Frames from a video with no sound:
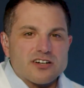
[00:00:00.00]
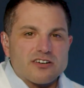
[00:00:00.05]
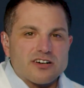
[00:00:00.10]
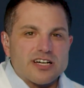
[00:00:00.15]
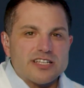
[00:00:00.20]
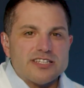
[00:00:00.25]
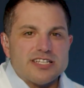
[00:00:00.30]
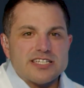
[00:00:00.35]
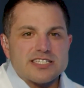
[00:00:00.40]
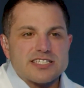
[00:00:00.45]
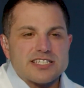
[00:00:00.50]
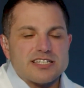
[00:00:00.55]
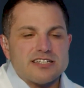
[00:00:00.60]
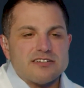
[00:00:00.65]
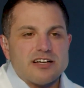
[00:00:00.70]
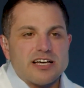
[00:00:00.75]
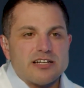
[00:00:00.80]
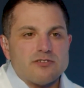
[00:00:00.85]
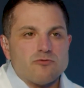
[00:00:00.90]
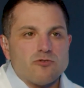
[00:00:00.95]
are on this
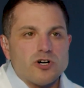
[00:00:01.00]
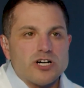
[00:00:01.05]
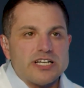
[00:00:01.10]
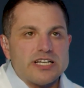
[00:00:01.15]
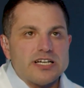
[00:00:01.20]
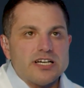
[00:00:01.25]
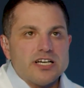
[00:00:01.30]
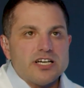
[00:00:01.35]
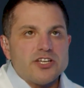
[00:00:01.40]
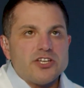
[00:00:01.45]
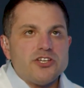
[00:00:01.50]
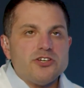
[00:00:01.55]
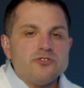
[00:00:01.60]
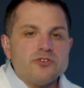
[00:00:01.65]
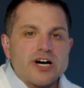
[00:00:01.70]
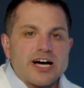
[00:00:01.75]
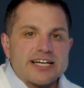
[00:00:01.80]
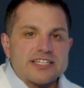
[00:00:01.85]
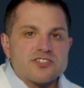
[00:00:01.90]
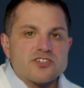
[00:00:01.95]
and what
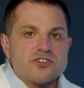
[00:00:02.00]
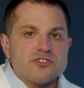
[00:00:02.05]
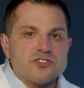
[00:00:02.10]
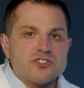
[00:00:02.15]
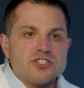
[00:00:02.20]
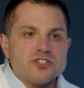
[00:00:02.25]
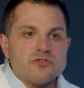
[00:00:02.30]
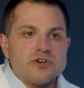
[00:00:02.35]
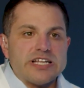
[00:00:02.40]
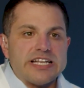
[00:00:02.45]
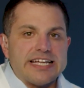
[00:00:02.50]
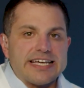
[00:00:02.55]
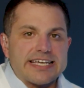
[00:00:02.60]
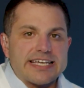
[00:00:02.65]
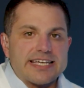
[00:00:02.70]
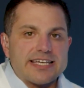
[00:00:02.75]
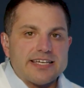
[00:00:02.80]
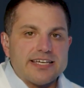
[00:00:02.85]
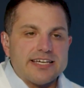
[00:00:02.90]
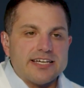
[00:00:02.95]
you guys are doing, to,
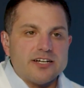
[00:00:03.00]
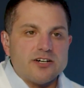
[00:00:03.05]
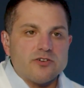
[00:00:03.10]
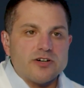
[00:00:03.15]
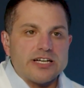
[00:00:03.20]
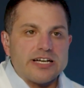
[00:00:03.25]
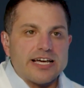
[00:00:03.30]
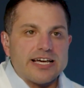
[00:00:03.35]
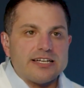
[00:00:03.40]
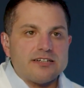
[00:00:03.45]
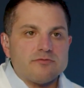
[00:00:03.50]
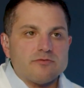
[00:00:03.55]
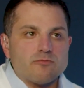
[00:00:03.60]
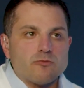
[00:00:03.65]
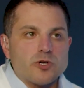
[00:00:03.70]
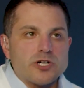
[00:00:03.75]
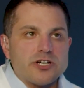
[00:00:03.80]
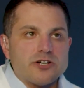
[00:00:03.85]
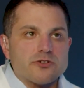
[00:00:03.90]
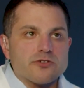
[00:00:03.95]
you know,
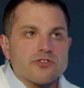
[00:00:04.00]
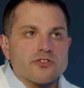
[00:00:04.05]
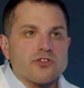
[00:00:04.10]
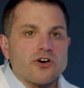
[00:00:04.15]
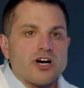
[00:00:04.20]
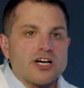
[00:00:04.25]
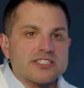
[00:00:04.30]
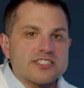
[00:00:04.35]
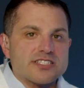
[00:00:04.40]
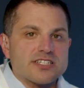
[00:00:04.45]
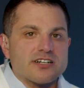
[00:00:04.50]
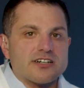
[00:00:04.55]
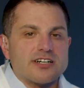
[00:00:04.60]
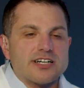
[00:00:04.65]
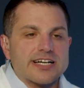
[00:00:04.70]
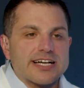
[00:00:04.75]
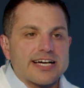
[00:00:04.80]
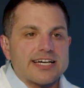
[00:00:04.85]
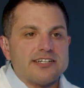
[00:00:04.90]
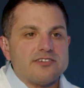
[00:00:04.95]
and what your thoughts are
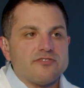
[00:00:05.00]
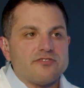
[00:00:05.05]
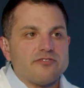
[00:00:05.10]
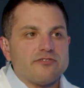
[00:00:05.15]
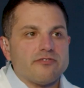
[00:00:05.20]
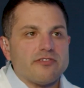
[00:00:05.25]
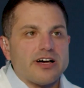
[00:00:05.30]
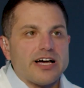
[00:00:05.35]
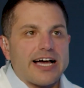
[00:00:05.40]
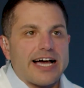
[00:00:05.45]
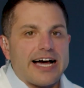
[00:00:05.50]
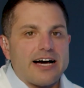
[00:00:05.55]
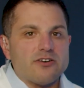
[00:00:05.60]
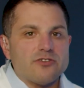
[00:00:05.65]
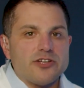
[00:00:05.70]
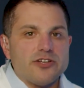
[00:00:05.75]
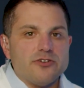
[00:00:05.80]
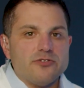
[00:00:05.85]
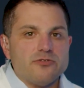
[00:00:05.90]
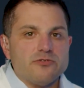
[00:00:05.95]
and kind of
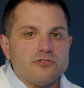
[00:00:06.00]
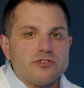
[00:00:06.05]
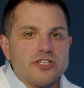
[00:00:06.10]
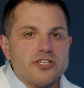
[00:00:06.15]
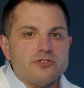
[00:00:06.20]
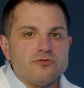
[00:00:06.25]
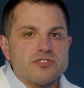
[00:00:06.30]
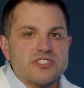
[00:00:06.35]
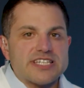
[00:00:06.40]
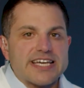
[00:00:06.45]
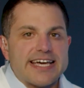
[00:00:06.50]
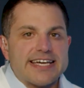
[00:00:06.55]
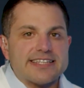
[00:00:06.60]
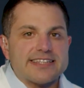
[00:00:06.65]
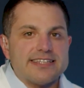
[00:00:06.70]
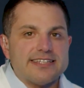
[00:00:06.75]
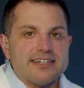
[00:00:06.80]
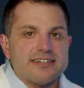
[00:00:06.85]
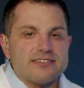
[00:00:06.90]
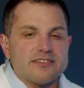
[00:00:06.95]
how you
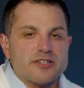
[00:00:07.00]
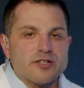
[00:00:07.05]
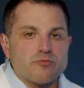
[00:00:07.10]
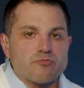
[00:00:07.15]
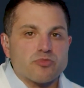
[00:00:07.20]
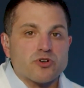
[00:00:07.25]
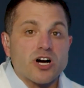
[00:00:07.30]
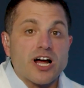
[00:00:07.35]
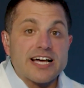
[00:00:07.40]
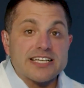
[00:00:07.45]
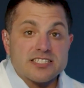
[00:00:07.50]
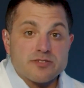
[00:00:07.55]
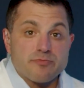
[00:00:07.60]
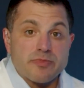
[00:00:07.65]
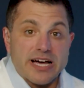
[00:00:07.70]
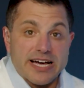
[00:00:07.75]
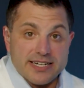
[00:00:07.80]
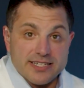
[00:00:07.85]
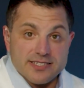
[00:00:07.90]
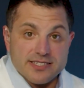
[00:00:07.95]
take the
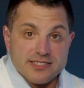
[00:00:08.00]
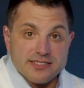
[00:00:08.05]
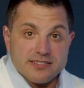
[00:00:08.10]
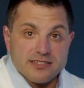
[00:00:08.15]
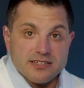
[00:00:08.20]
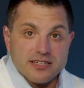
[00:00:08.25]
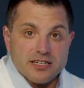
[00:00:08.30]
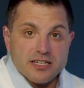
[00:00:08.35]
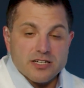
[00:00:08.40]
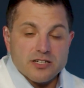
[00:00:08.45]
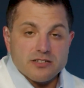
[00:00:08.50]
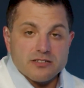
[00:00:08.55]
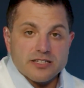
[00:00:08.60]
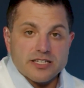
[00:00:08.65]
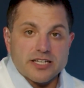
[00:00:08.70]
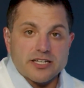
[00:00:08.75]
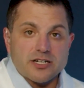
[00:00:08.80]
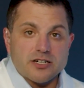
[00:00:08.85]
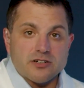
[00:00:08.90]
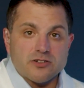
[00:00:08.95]
prospects,
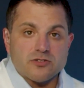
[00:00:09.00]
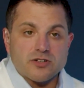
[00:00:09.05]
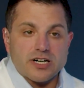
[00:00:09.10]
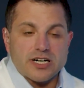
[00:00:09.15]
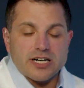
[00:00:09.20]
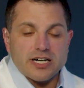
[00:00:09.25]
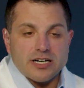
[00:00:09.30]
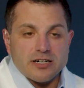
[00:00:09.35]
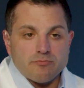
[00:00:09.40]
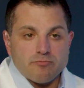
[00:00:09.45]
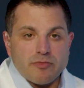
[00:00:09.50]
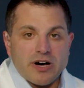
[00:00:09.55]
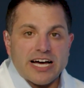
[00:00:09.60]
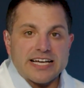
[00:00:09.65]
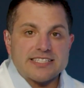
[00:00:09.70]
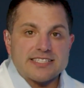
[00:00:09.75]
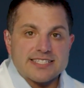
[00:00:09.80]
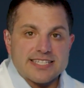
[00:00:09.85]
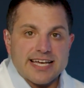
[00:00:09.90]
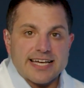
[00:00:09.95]
you know,
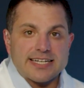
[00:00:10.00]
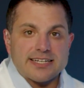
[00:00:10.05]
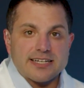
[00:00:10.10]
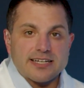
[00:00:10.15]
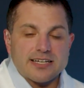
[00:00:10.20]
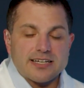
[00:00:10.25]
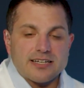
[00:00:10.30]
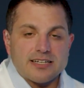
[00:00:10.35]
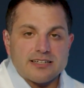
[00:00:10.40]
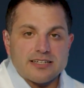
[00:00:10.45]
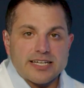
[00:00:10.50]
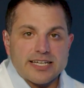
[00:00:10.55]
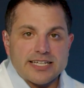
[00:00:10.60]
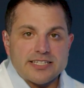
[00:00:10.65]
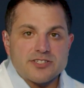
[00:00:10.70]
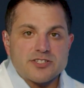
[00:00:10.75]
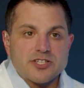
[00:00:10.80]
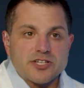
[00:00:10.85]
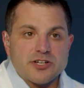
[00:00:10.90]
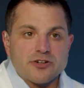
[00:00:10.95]
mindset
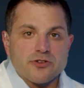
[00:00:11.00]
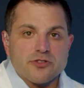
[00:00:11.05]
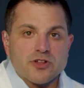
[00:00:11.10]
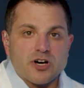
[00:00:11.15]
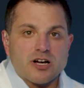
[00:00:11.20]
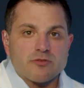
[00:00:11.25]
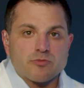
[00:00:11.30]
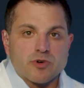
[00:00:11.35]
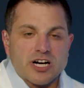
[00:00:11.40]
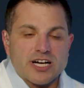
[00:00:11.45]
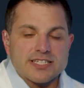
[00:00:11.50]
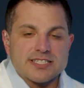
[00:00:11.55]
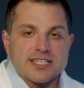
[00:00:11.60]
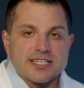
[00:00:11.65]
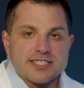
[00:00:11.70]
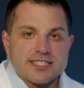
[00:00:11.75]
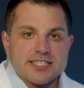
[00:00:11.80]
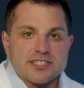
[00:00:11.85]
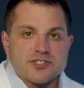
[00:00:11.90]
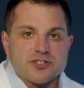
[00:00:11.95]
into your thought
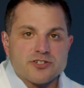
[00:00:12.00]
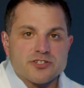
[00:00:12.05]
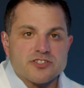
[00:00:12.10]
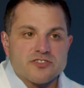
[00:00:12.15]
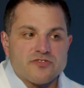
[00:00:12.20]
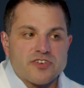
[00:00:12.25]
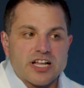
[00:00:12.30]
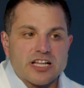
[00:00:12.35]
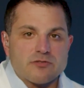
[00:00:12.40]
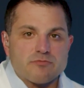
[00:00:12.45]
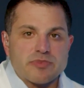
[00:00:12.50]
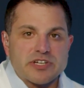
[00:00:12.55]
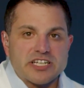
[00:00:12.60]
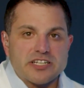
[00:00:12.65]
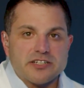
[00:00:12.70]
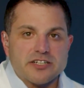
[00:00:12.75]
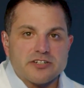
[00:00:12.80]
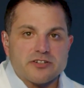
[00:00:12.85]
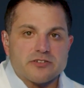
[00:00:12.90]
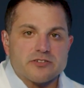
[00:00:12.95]
process as you're
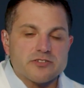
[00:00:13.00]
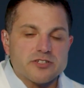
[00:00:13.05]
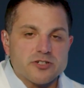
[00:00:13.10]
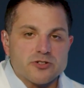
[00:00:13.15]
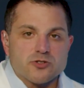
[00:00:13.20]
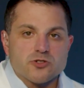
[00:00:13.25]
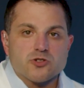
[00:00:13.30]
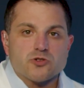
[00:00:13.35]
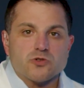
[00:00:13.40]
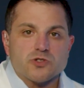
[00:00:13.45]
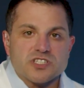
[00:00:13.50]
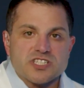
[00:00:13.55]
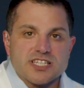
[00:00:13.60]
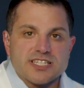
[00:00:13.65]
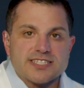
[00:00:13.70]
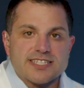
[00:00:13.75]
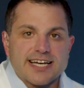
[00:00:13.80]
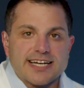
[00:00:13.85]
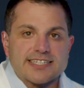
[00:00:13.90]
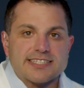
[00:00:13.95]
developing your tools
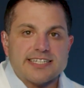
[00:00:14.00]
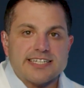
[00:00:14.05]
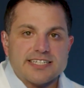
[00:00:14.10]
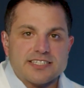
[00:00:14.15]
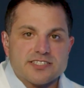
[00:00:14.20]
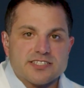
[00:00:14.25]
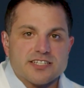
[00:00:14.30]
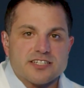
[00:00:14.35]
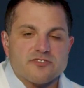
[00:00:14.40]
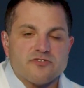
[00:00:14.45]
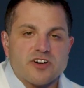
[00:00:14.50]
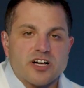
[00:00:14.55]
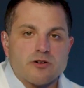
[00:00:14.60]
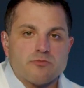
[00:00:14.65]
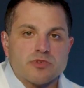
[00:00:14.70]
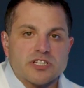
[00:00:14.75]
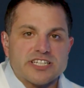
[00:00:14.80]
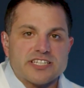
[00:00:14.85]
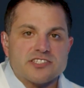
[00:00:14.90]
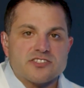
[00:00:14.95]
and techniques to
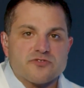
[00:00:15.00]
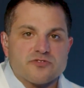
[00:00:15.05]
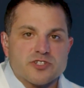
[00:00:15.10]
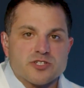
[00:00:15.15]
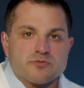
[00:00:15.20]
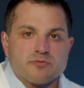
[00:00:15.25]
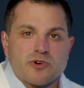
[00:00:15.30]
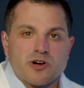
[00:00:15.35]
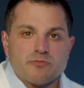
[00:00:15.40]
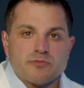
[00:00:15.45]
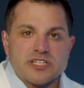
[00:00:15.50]
develop leads for small